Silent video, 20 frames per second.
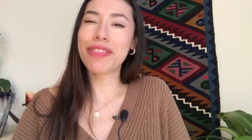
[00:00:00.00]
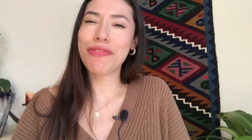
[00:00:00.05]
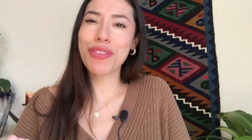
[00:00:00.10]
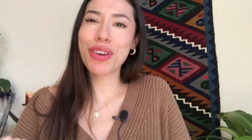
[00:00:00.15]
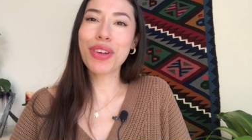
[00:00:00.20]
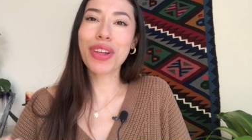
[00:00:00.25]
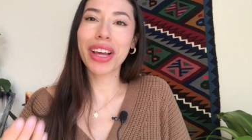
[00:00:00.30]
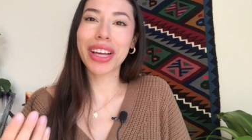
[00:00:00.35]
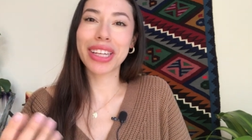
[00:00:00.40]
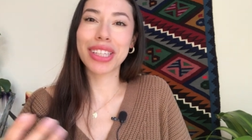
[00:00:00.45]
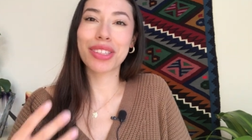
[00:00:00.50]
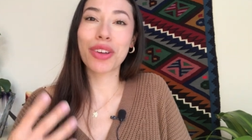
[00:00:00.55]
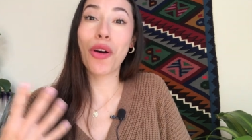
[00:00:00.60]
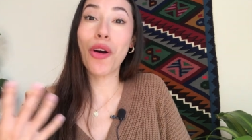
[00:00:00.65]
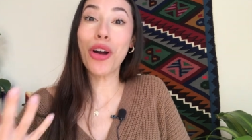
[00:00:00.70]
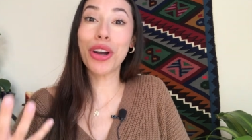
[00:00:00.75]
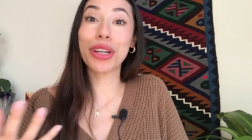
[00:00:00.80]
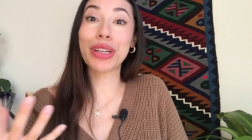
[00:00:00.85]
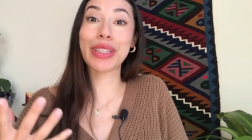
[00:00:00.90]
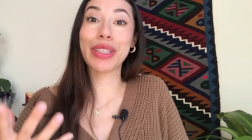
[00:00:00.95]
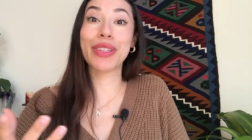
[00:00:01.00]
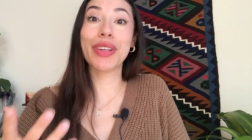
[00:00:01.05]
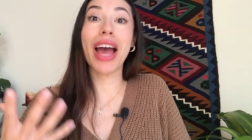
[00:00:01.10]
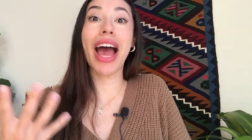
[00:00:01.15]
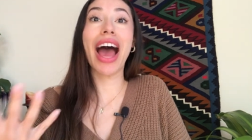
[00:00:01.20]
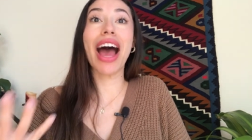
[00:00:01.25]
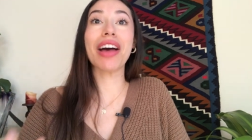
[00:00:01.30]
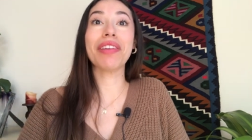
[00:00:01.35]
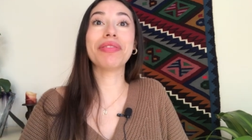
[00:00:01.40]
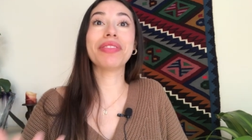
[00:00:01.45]
feel like it's harder to
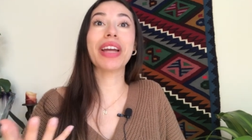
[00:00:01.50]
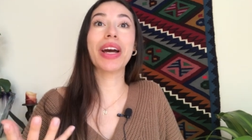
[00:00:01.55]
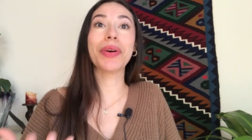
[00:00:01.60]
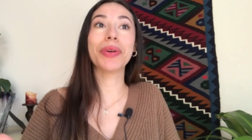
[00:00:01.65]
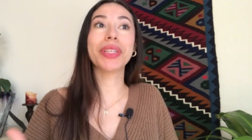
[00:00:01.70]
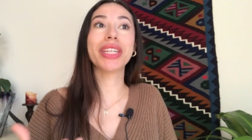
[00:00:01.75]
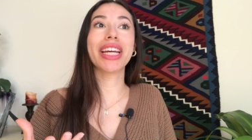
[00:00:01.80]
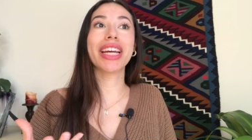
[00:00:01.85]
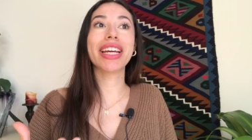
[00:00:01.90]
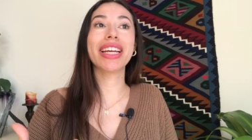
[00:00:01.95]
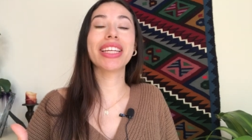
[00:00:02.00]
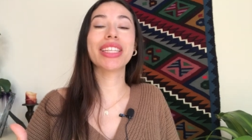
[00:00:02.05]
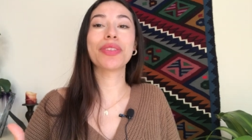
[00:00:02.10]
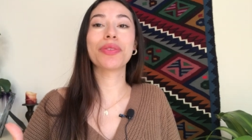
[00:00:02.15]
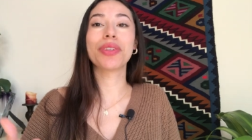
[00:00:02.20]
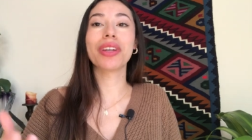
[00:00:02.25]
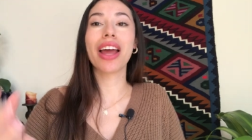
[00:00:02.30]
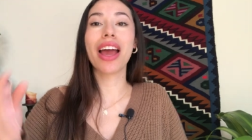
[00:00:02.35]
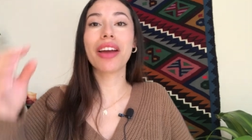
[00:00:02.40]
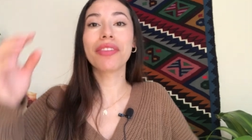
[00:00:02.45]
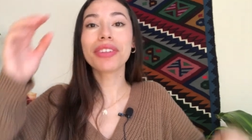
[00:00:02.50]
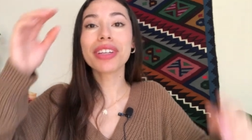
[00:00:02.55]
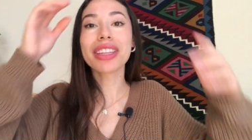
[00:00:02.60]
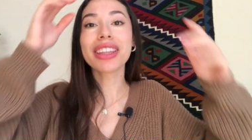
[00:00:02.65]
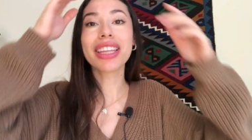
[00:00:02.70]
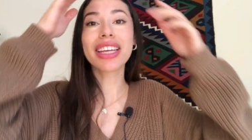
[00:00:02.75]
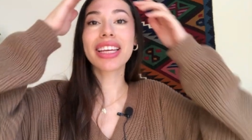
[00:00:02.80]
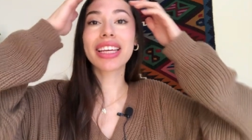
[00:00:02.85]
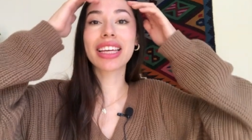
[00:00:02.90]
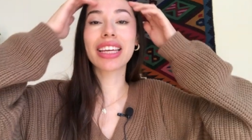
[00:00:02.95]
have nowadays when
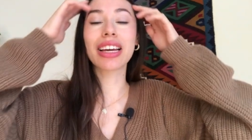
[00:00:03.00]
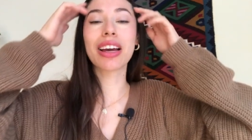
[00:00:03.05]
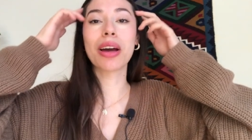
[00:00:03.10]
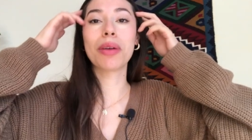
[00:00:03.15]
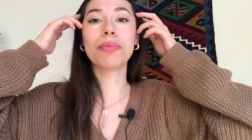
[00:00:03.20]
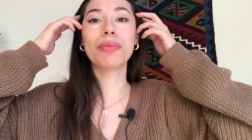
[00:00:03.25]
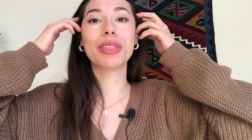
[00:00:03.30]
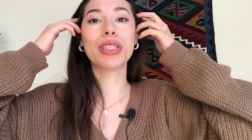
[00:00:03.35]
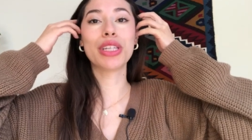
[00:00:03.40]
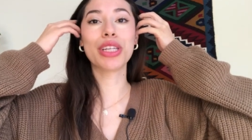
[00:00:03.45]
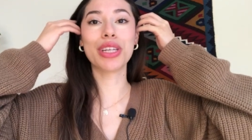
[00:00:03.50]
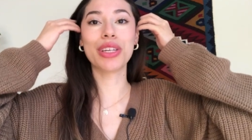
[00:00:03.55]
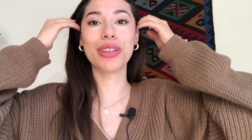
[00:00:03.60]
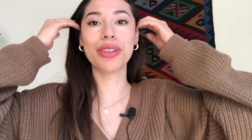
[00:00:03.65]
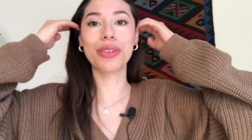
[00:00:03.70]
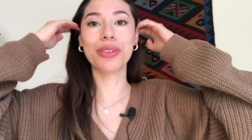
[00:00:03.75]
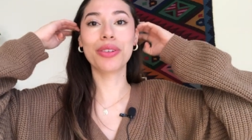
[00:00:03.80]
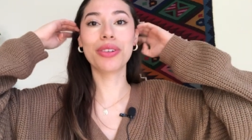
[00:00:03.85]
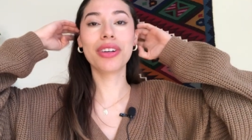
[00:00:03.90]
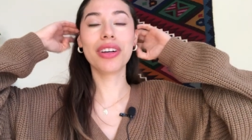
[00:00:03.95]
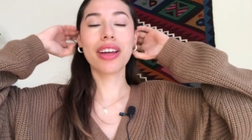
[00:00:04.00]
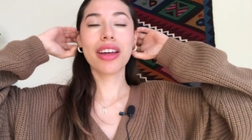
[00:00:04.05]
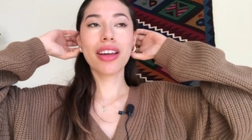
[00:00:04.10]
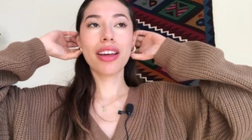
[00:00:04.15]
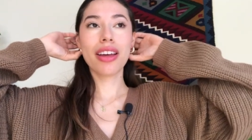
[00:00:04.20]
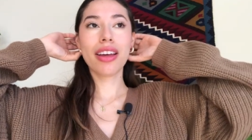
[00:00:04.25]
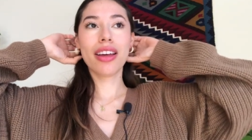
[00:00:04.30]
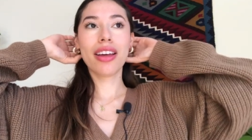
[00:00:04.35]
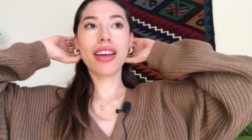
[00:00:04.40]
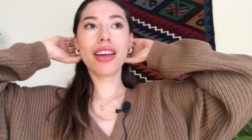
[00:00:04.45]
everything can come to you
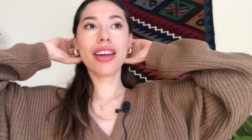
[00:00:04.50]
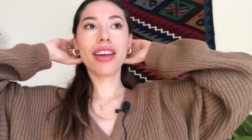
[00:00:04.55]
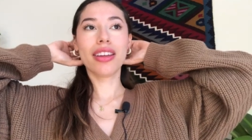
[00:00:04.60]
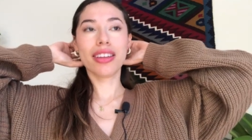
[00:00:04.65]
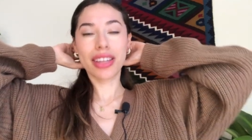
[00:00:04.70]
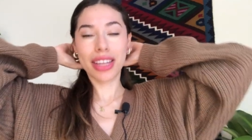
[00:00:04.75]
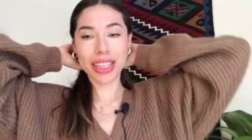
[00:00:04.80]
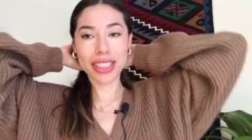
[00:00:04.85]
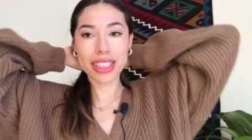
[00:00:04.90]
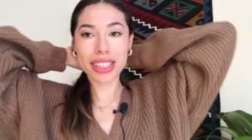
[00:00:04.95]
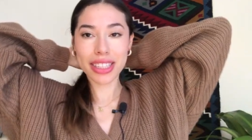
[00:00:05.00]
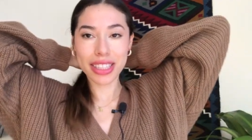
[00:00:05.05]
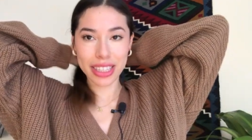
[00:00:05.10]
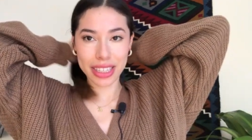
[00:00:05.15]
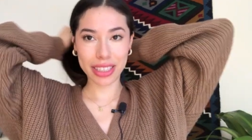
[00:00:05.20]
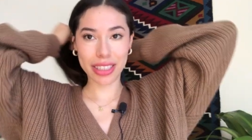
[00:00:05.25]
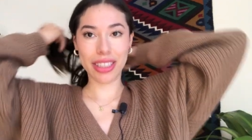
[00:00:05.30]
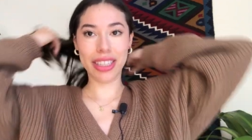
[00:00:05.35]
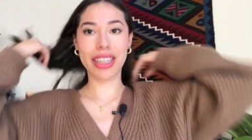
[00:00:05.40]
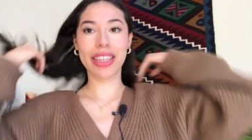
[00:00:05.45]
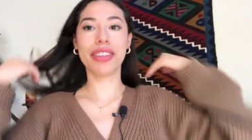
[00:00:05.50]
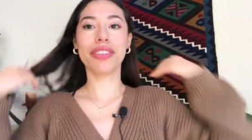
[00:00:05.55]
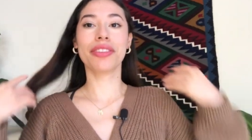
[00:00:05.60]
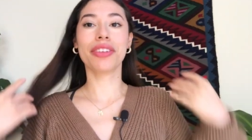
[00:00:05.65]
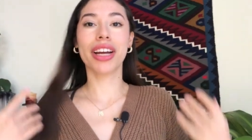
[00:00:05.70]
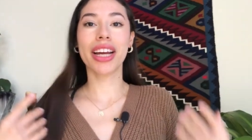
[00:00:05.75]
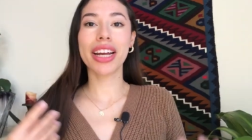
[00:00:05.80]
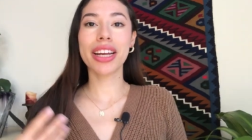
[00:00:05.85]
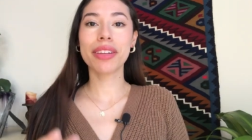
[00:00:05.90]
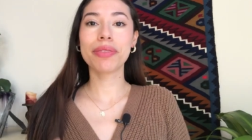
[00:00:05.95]
instantly,
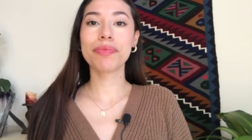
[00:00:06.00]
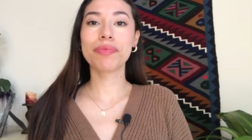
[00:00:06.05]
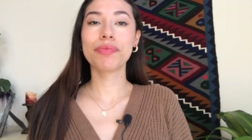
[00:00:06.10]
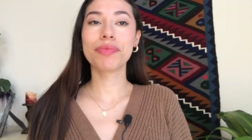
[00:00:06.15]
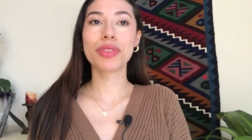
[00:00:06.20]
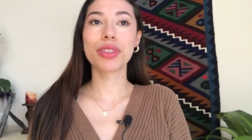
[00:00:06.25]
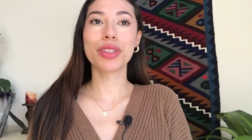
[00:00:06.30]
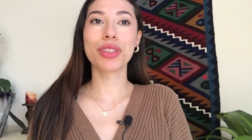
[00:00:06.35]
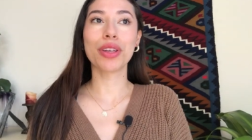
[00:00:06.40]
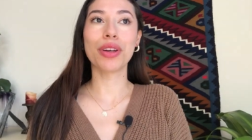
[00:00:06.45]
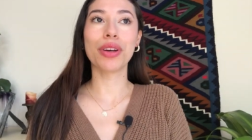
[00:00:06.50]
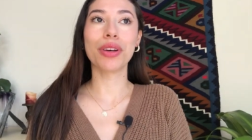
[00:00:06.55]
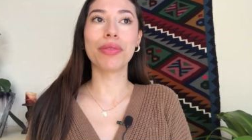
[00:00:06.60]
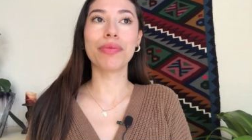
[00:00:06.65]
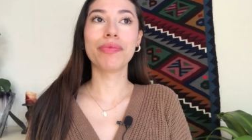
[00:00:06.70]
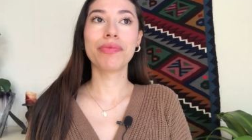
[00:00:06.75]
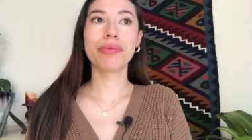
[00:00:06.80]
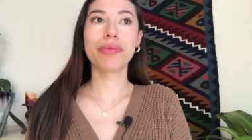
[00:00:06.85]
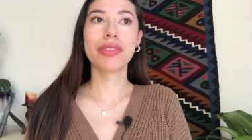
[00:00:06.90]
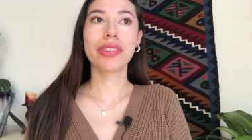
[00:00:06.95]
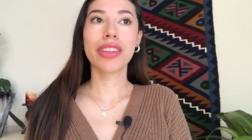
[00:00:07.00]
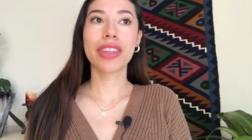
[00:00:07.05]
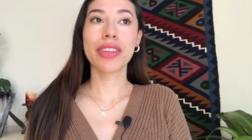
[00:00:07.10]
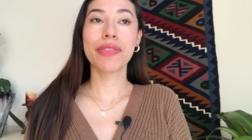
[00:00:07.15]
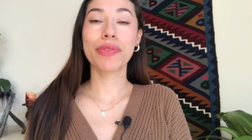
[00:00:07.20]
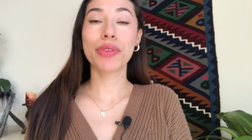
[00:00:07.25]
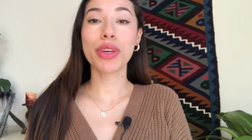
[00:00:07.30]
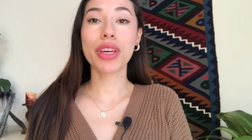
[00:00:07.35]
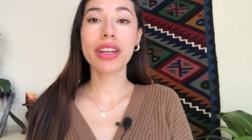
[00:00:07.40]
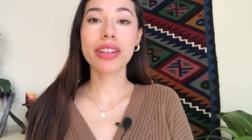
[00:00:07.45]
right? So
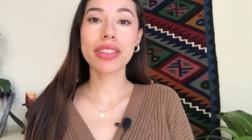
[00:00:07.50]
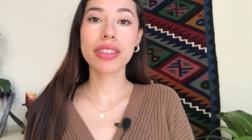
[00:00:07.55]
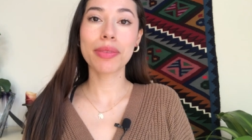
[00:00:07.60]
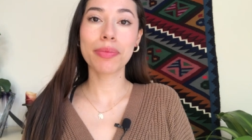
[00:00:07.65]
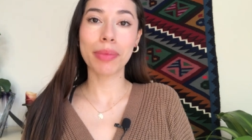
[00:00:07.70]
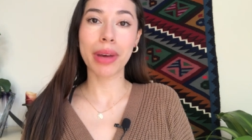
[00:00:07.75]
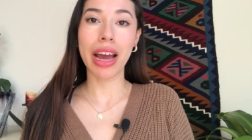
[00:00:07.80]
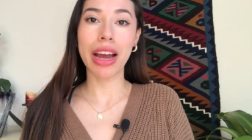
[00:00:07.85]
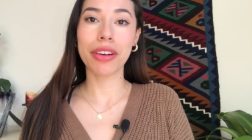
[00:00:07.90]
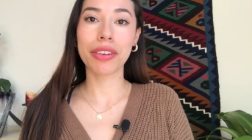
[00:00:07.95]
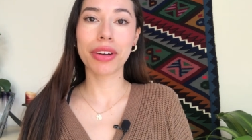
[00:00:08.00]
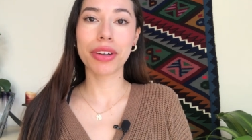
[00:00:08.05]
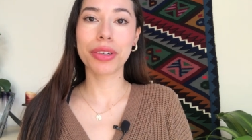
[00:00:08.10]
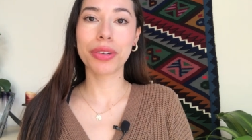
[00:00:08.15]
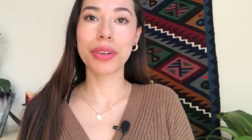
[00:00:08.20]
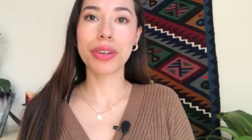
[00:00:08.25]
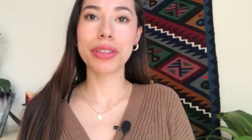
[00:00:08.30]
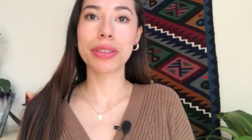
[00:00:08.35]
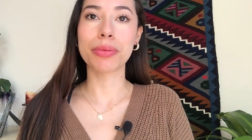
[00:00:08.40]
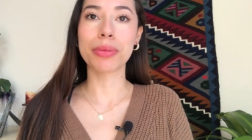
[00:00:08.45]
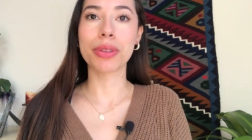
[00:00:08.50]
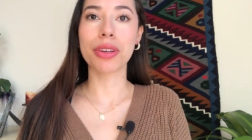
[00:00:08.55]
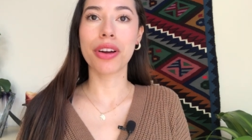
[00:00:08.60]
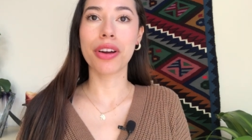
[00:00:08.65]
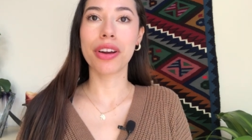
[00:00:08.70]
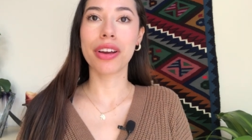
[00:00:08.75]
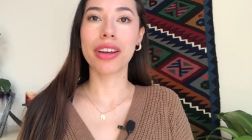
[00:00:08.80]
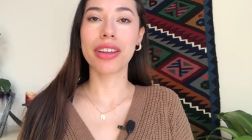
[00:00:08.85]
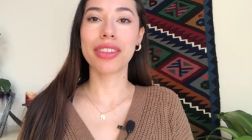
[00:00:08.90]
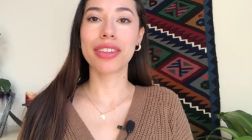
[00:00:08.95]
if you hear some background noise, I'm
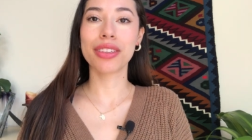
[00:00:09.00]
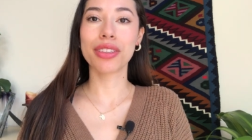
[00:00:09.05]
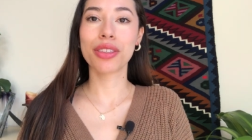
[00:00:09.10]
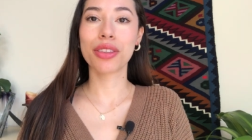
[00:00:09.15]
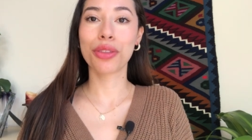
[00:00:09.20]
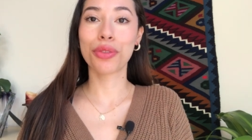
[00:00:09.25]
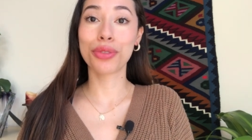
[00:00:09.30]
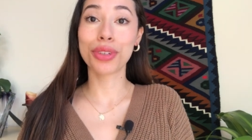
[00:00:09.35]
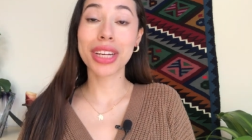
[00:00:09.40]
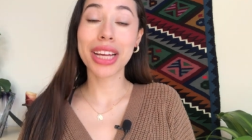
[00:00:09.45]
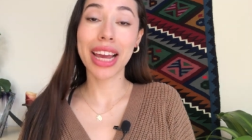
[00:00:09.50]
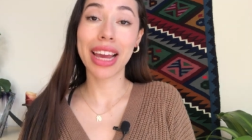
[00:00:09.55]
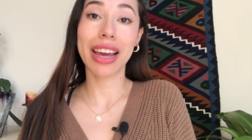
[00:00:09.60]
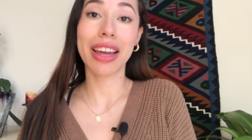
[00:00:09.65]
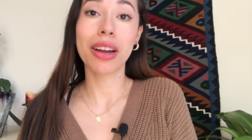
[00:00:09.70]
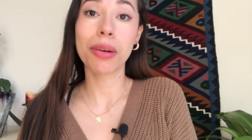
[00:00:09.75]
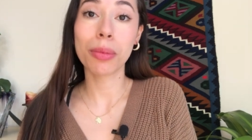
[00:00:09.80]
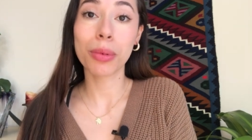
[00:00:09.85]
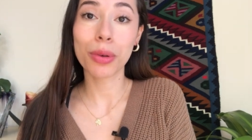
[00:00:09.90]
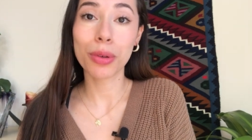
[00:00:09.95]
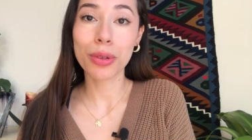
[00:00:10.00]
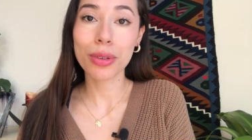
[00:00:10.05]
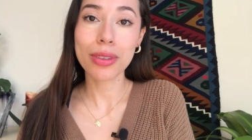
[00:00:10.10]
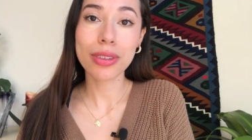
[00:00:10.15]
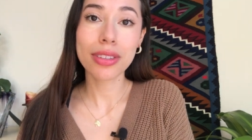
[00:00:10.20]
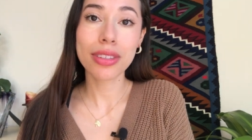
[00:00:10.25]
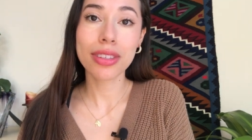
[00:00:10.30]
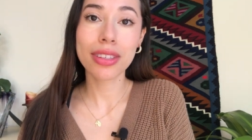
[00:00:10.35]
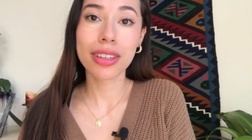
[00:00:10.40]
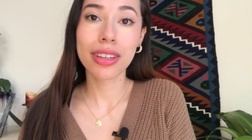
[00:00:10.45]
sorry. There's three
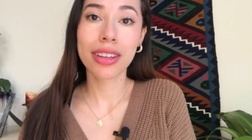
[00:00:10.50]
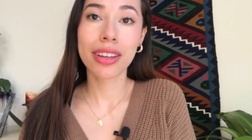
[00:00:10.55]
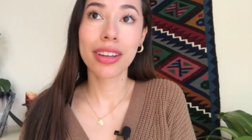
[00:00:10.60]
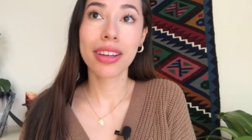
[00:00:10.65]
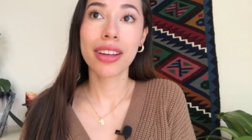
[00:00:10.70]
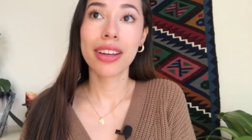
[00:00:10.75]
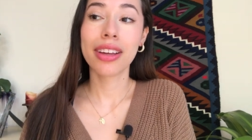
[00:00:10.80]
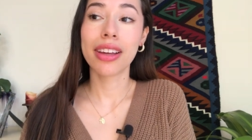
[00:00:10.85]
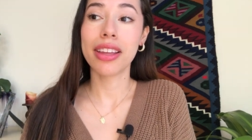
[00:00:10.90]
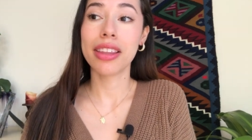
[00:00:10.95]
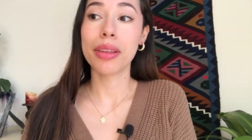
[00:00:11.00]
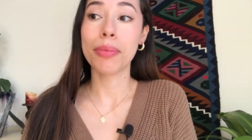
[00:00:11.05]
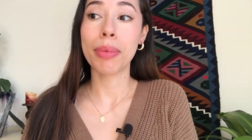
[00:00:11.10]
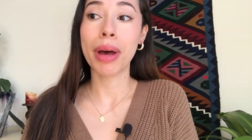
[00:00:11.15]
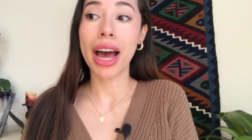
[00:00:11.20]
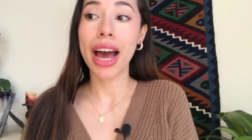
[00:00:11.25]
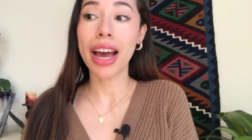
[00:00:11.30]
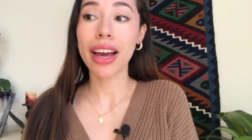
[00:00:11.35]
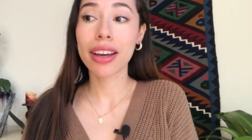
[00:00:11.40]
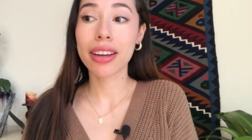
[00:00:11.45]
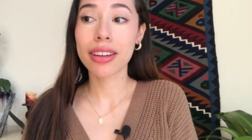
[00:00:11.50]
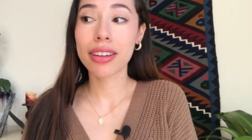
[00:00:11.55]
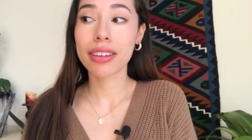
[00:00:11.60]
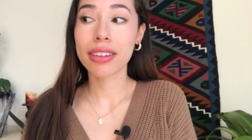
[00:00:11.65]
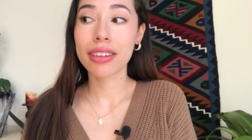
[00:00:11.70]
animals in the back,